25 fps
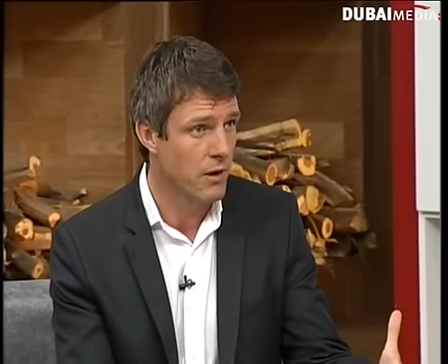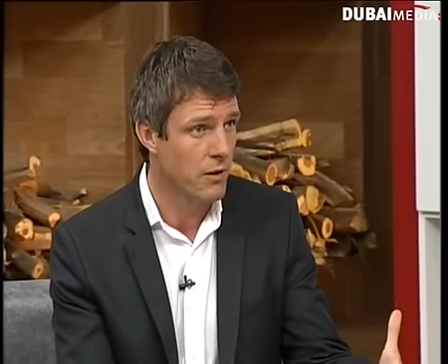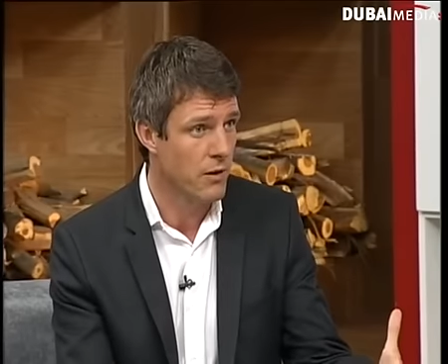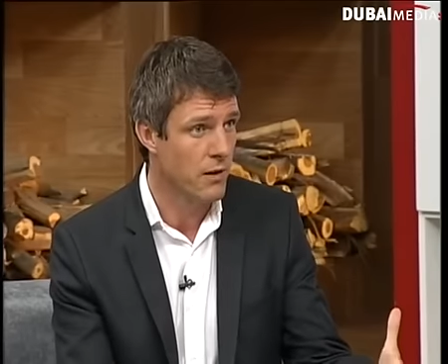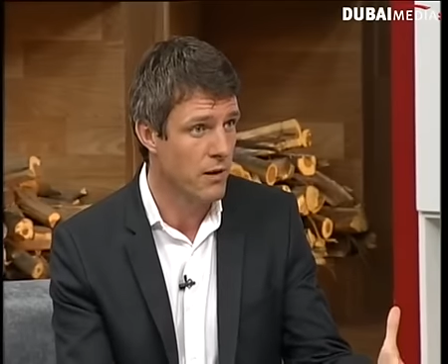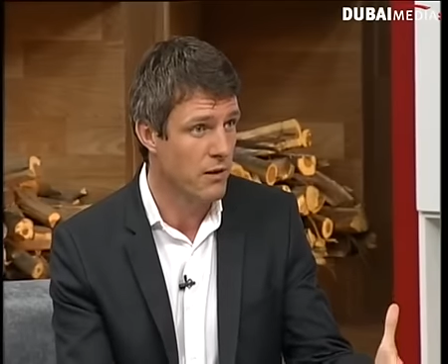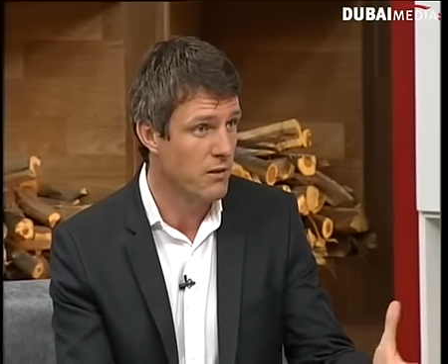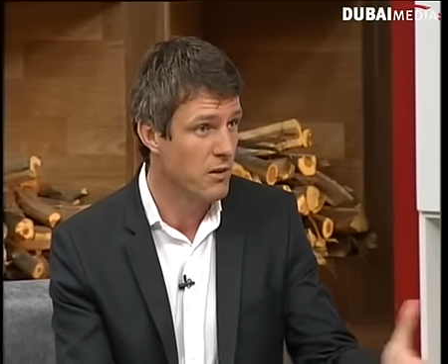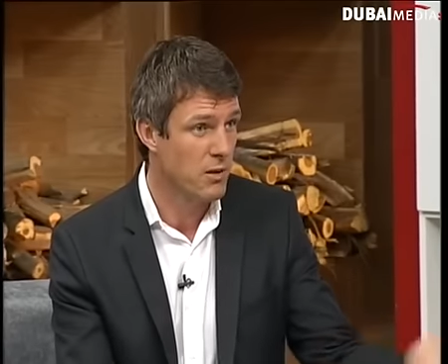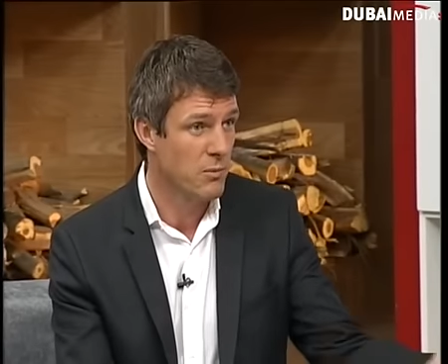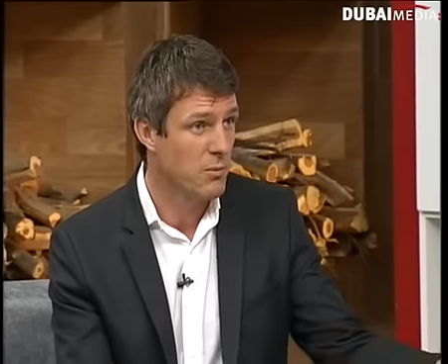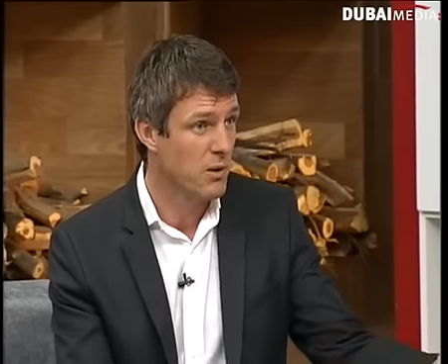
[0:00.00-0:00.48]
like
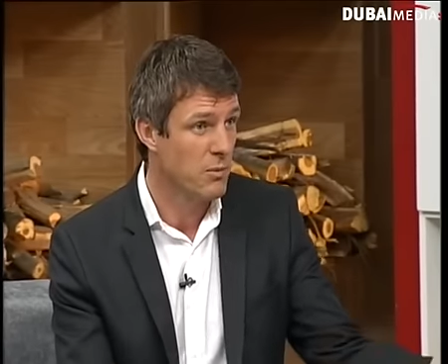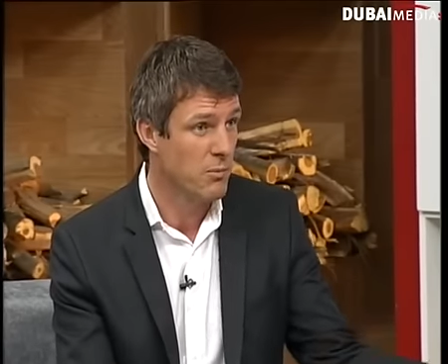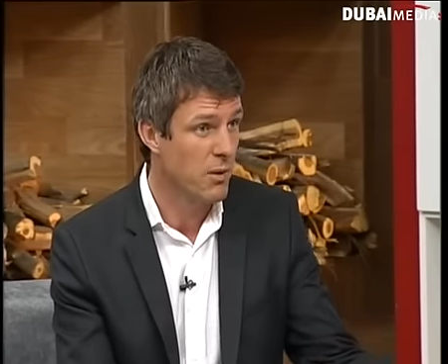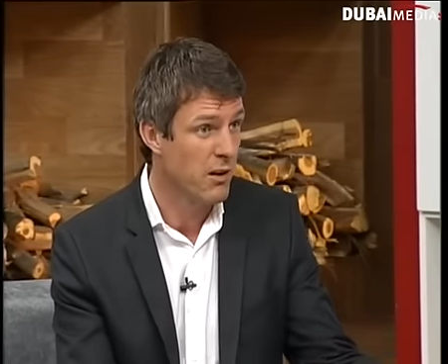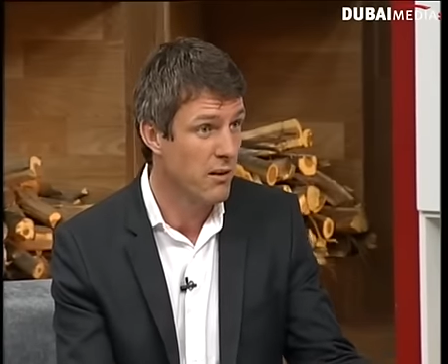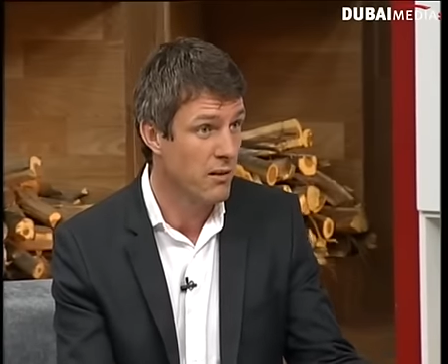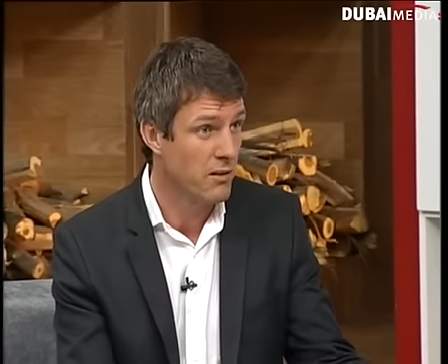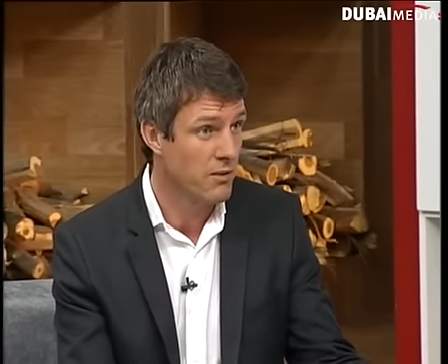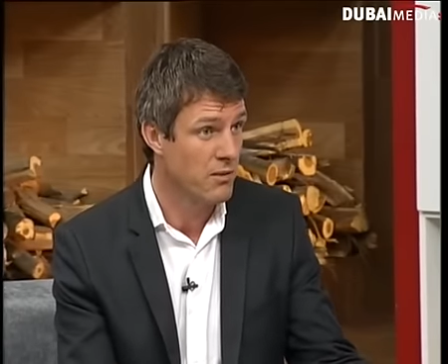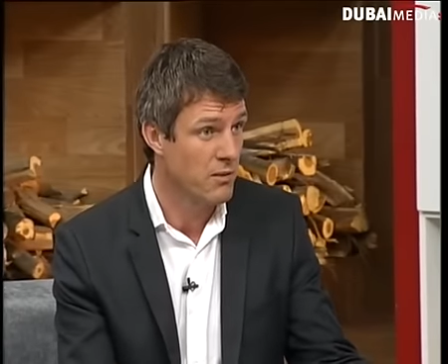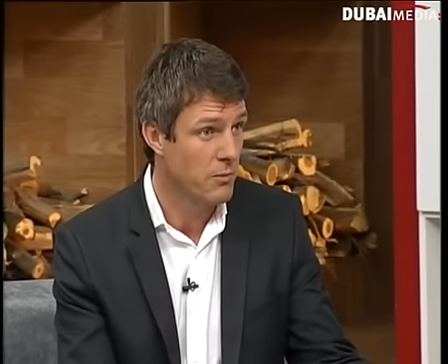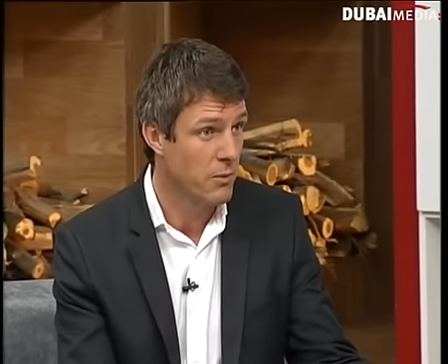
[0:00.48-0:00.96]
that. Don't be
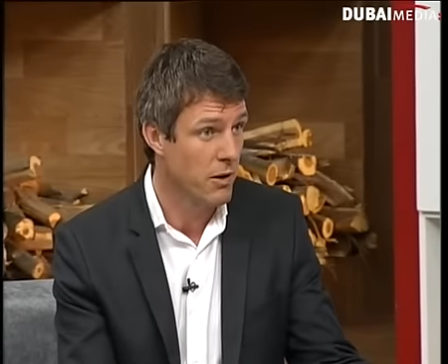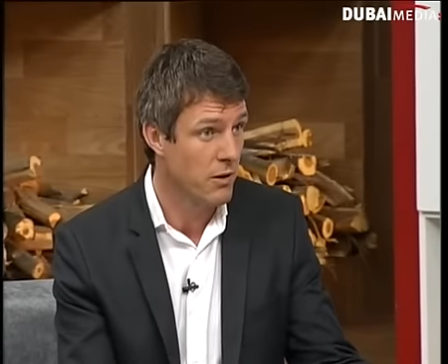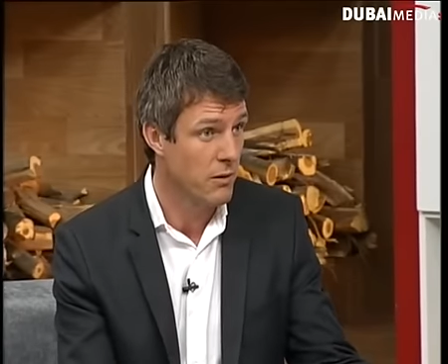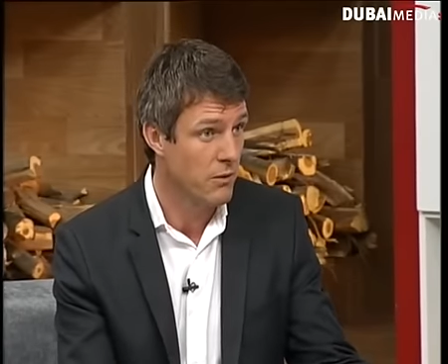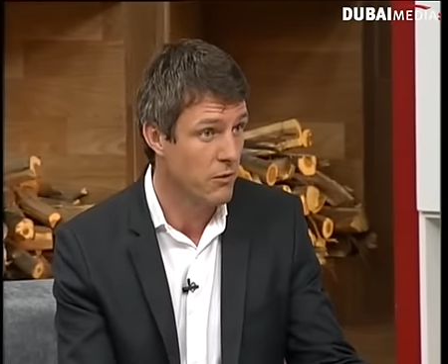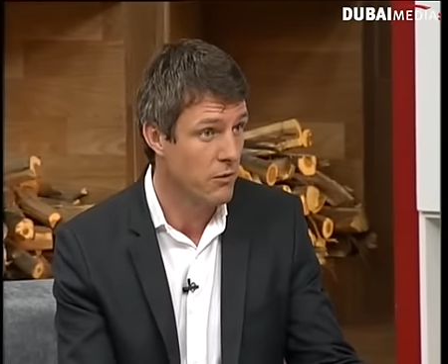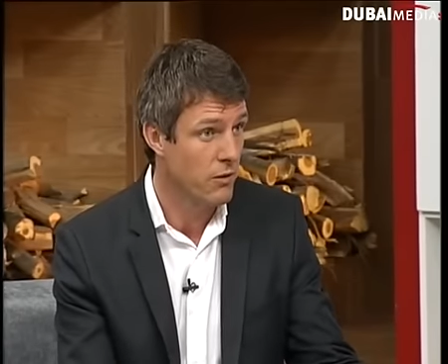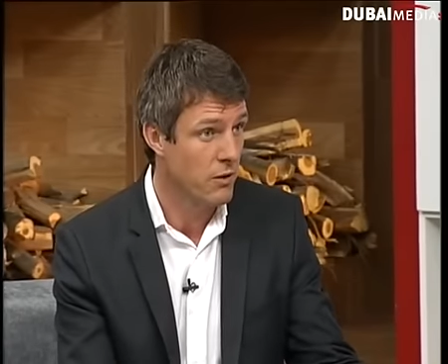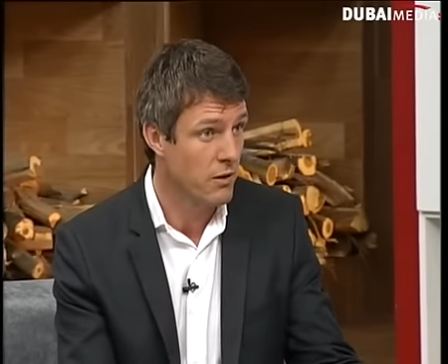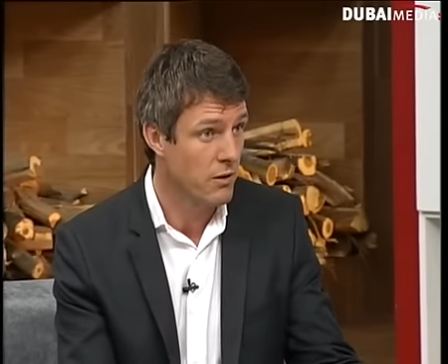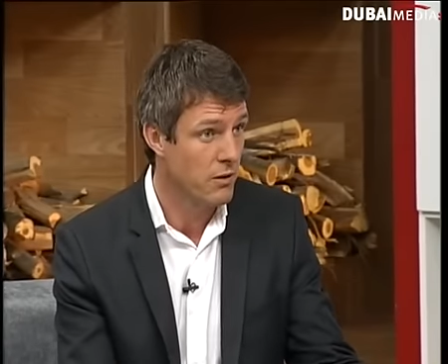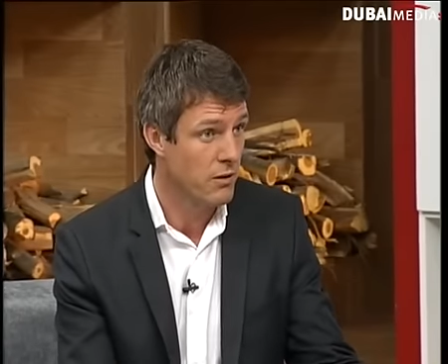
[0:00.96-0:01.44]
embarrassed about
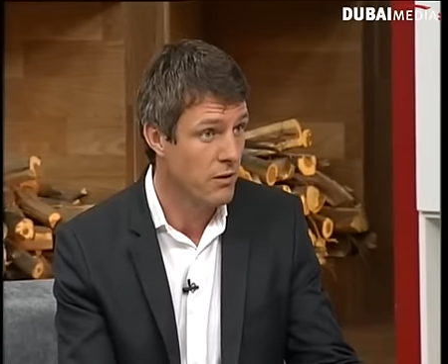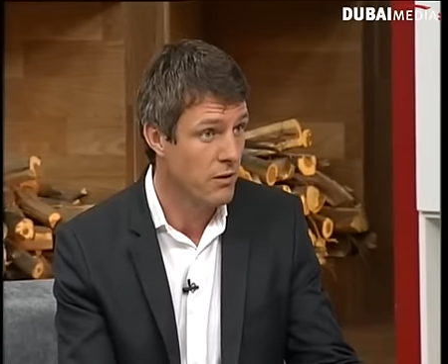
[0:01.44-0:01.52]
the fact.